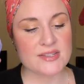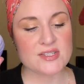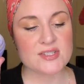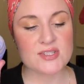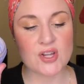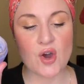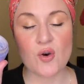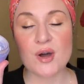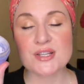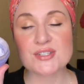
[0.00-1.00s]
it's
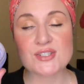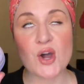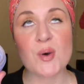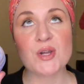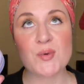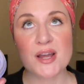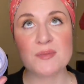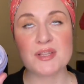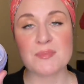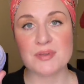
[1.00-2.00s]
so, so
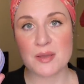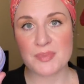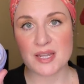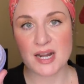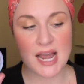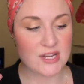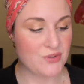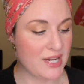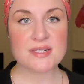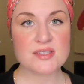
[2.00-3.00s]
incredibly plumping and hydrating.